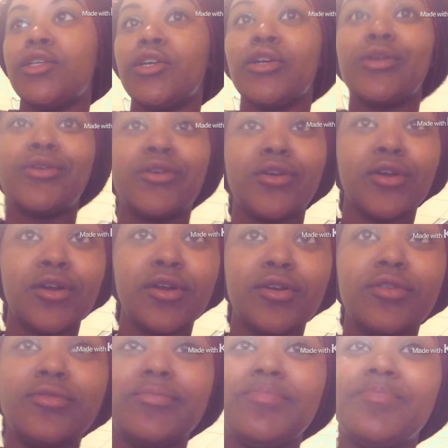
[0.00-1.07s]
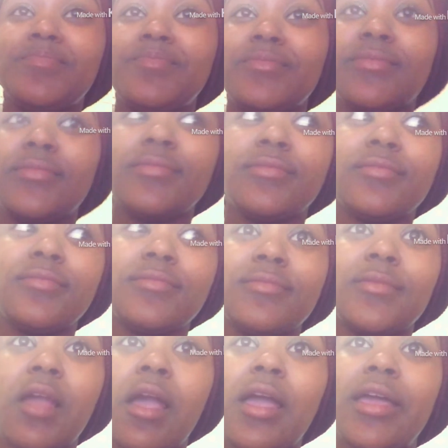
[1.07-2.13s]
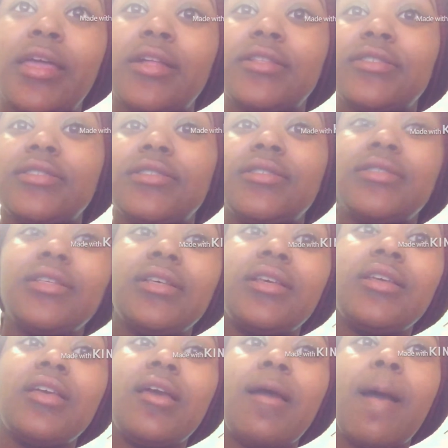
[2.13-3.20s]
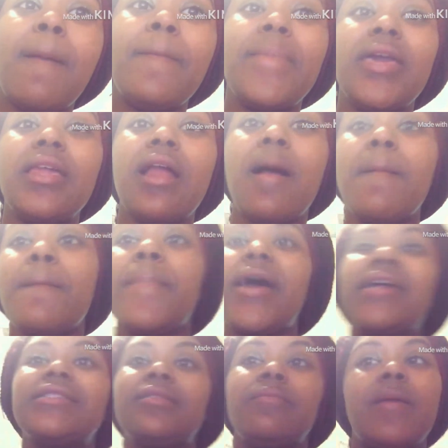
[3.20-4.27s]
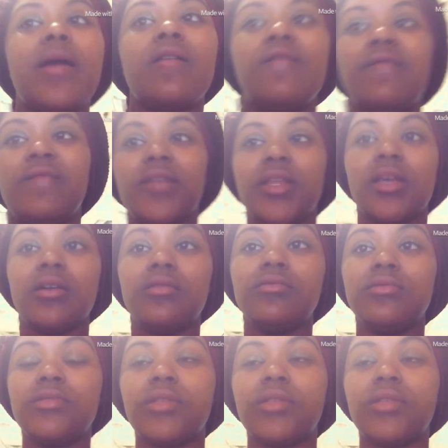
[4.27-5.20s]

Your girl gets, I mean, I'm back to back on video.